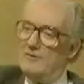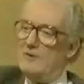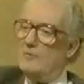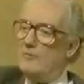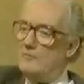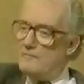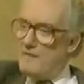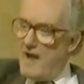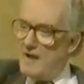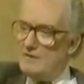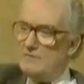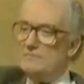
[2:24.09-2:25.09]
then all
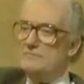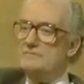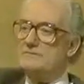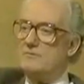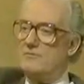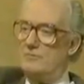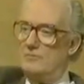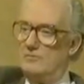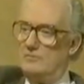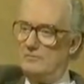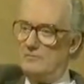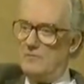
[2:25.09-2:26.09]
values,
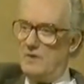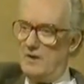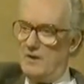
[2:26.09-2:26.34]
all